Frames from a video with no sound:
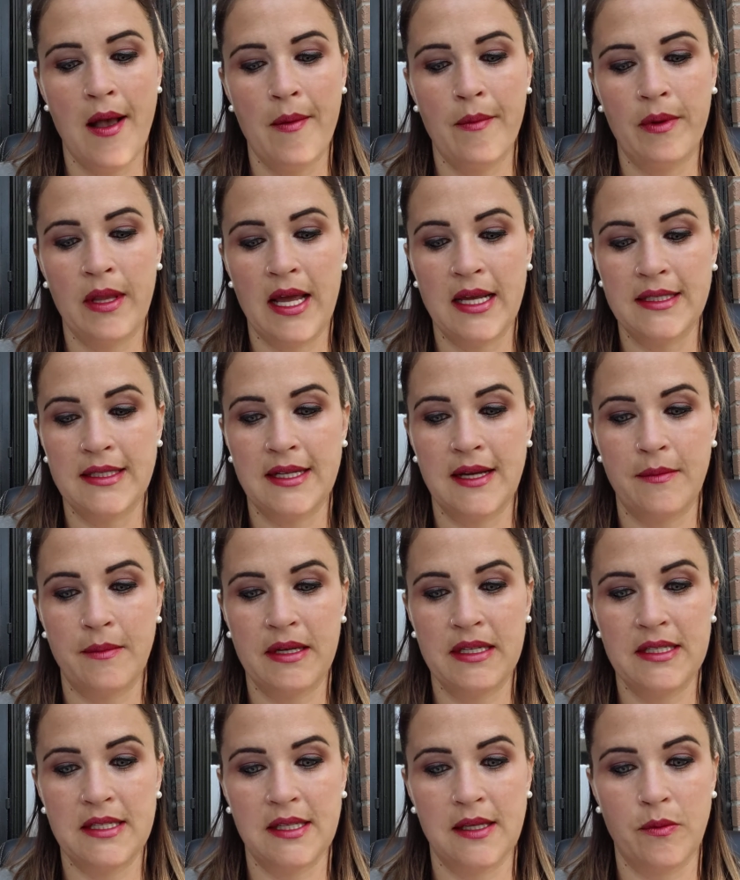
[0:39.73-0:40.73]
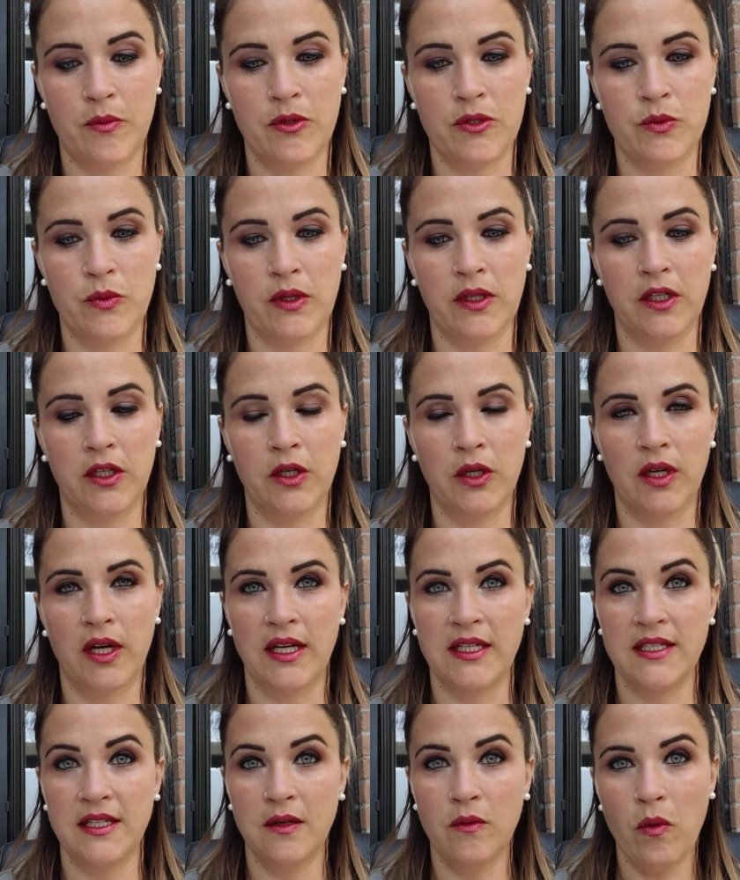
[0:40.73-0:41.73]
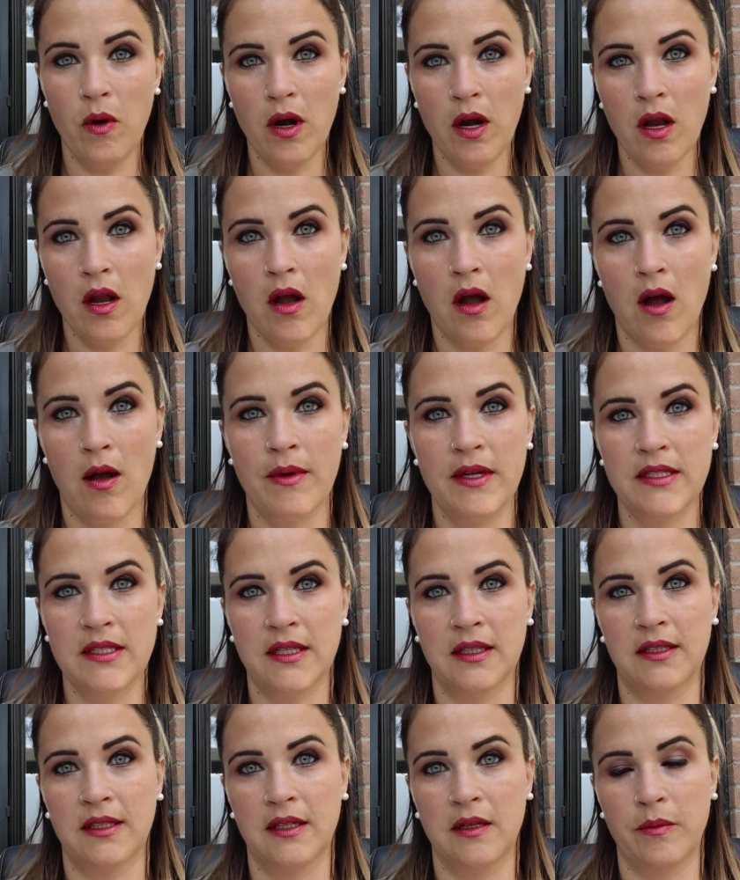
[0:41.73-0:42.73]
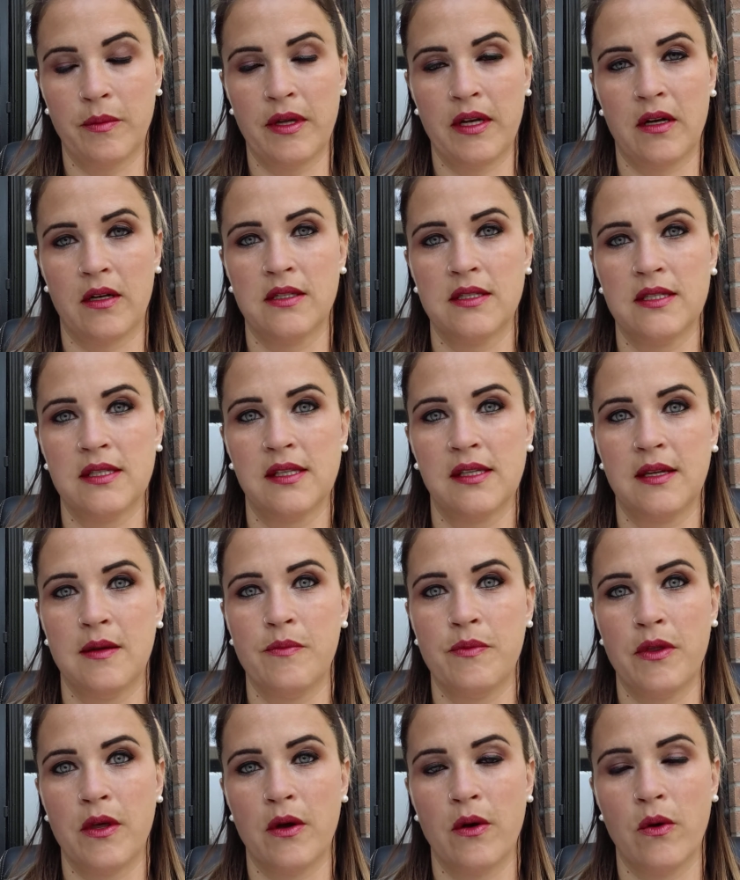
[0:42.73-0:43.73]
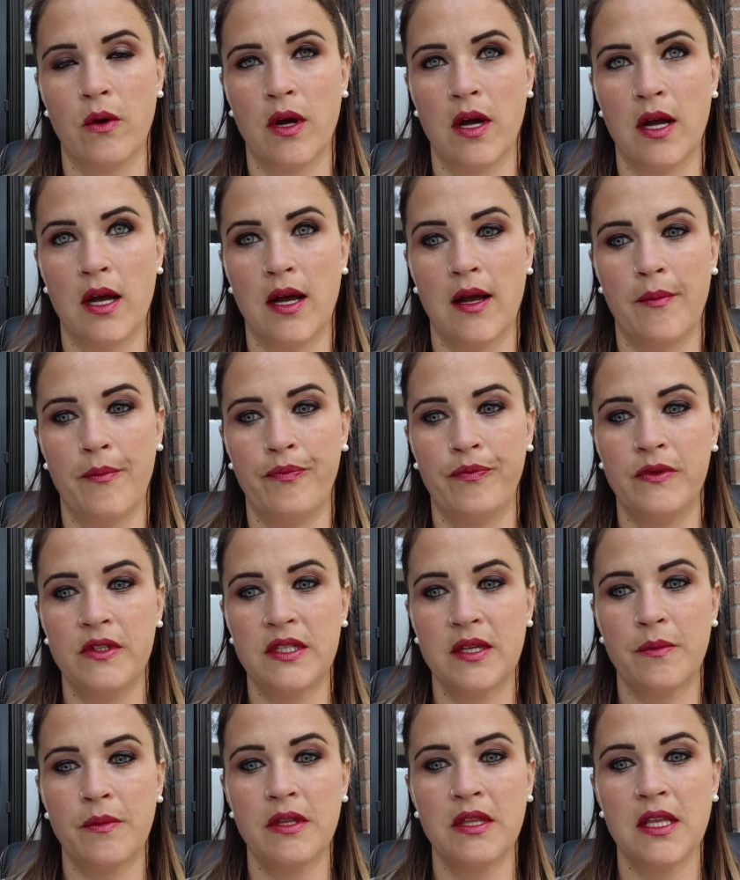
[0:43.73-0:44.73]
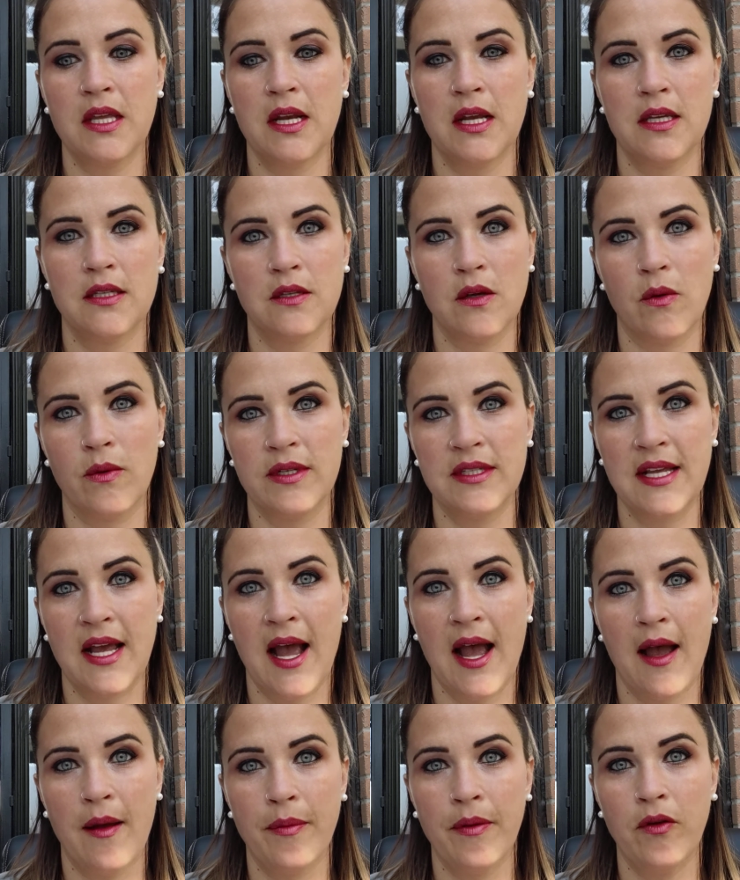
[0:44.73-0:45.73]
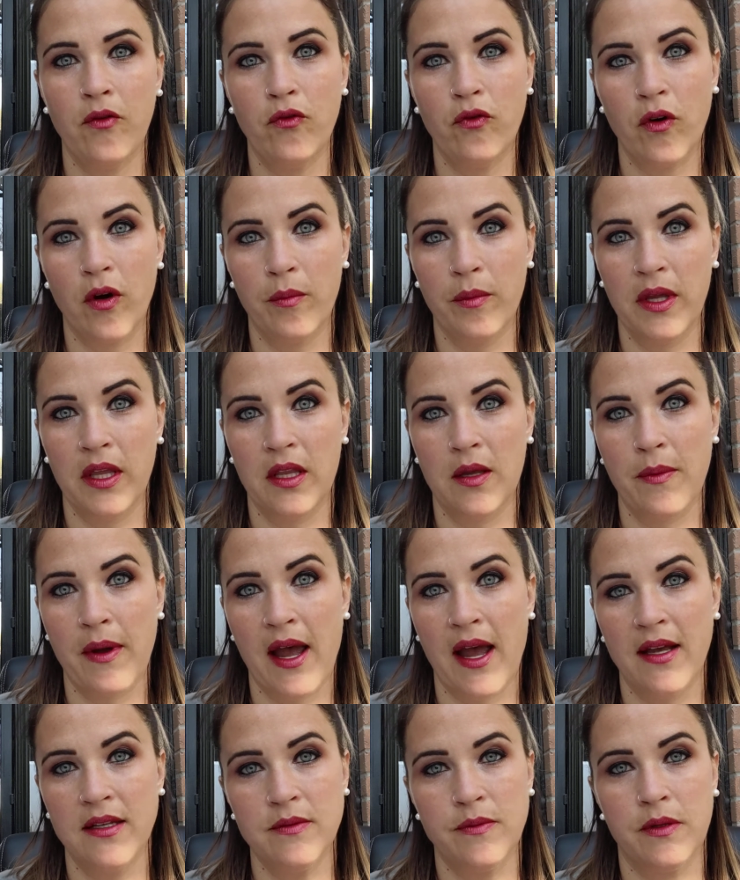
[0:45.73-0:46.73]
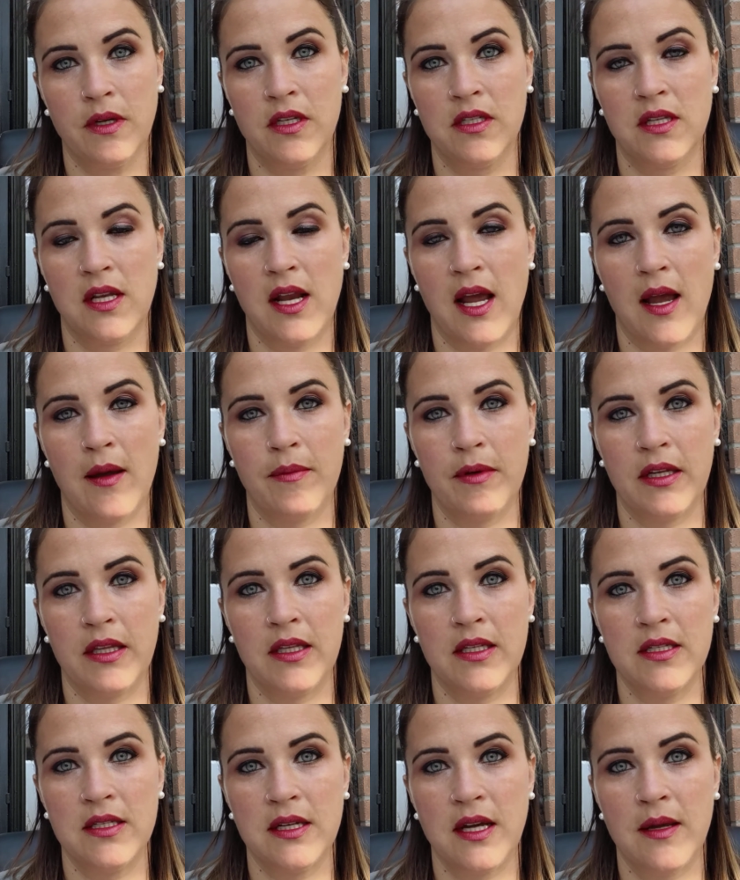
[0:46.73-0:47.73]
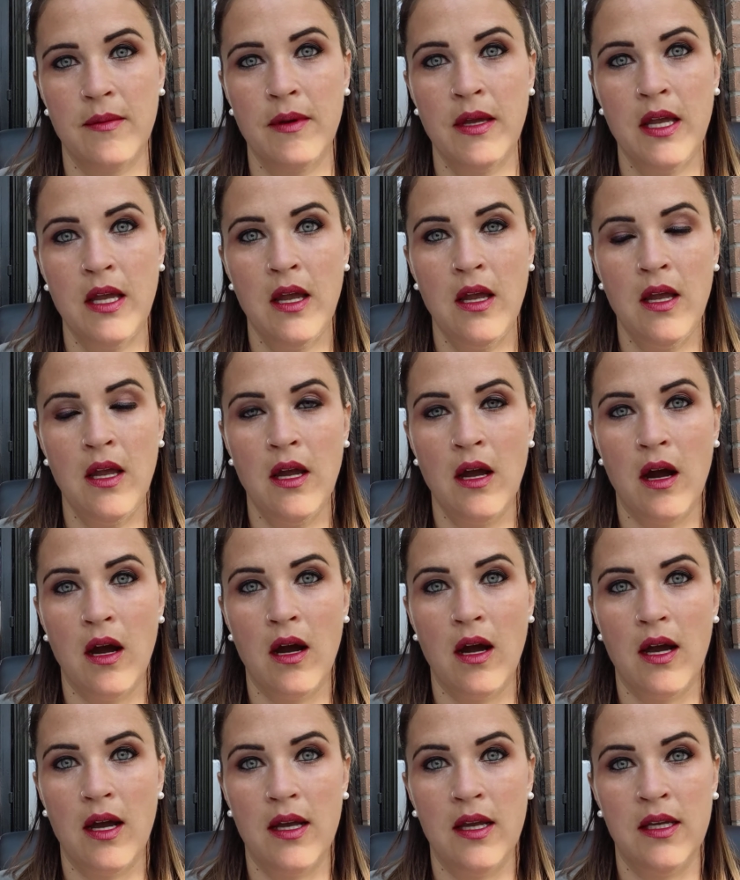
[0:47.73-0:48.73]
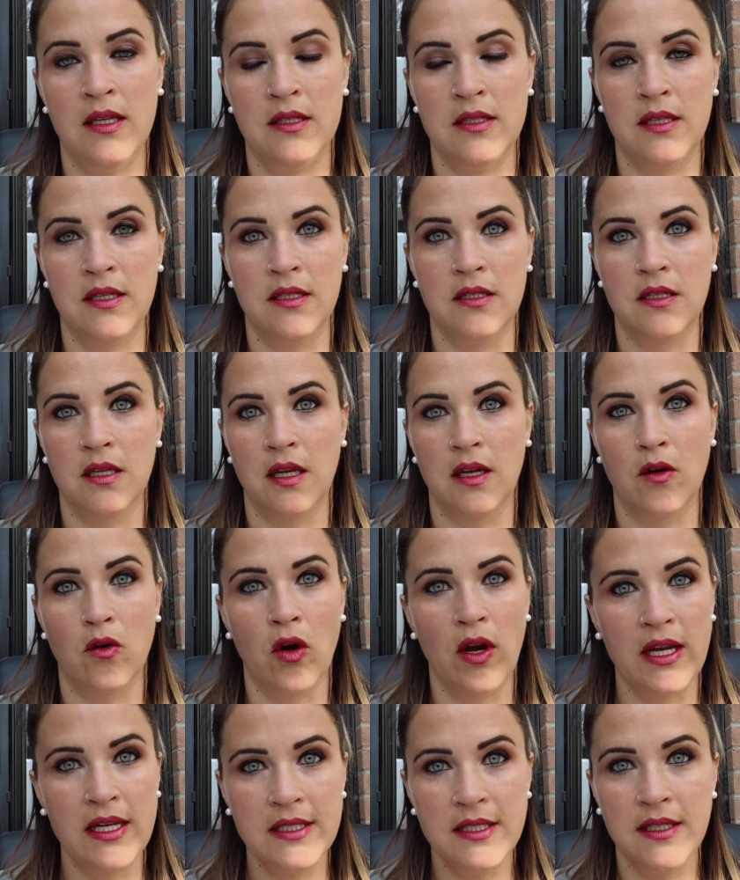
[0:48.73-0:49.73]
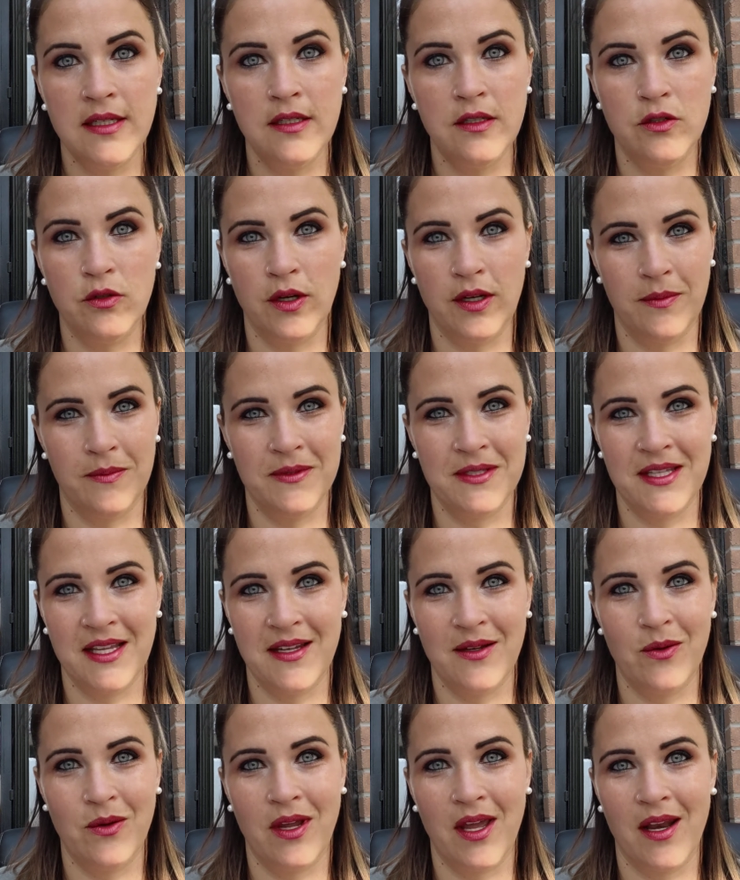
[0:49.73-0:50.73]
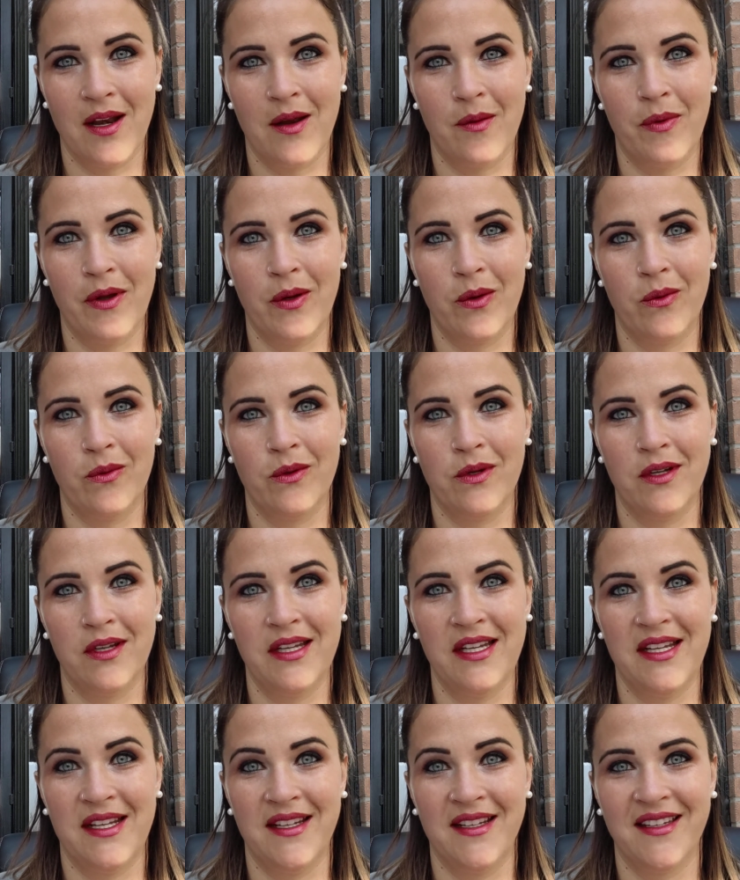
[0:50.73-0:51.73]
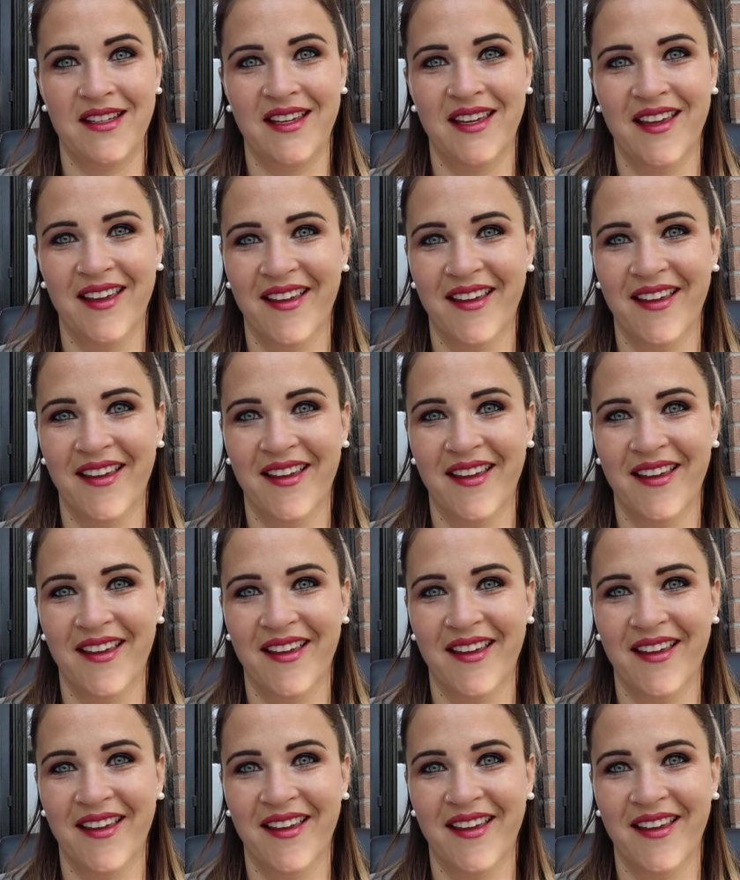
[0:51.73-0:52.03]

Last night my sleep was really good. I did want to comment a little bit on sleep though. Something that has always happened for me in the past but isn't happening this time is these like crazy dreams that you get about eating.